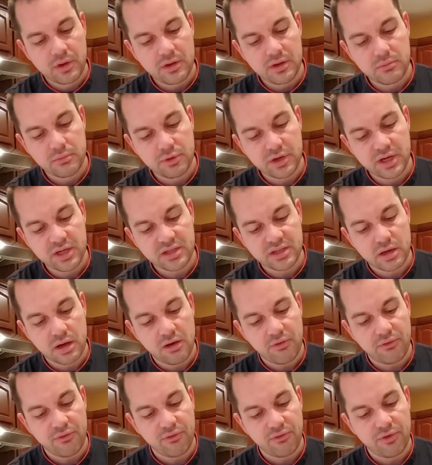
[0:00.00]
It breaks
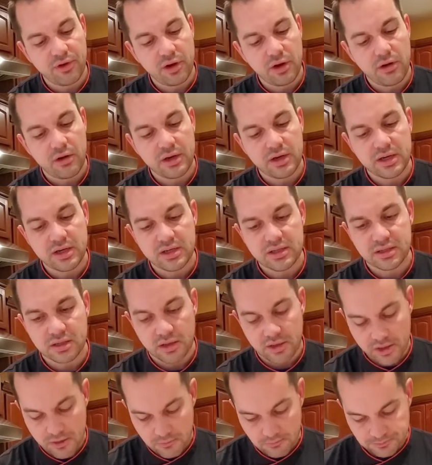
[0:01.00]
off very
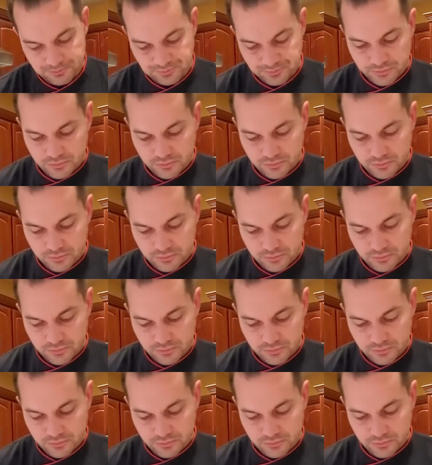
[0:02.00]
easily.